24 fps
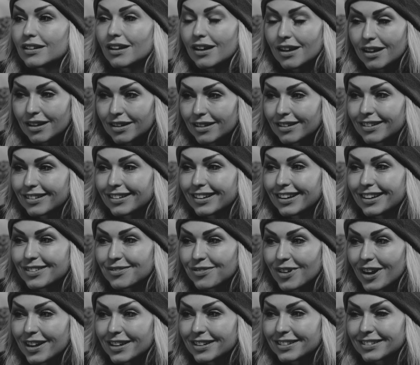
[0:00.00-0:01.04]
Yeah, I
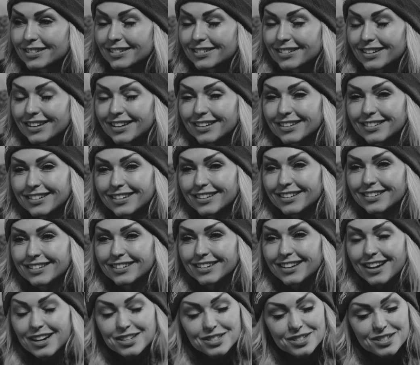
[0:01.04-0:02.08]
write, and
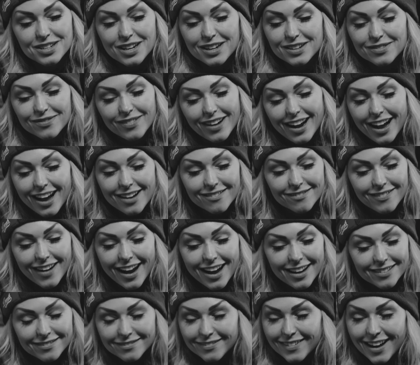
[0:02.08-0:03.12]
I write
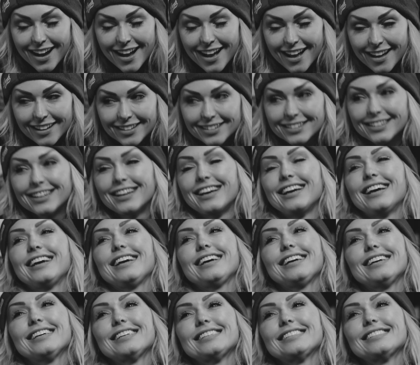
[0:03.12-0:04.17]
and ride,
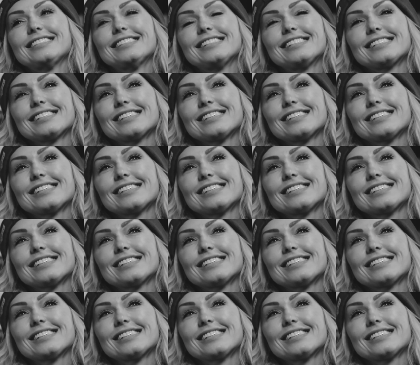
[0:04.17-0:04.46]
and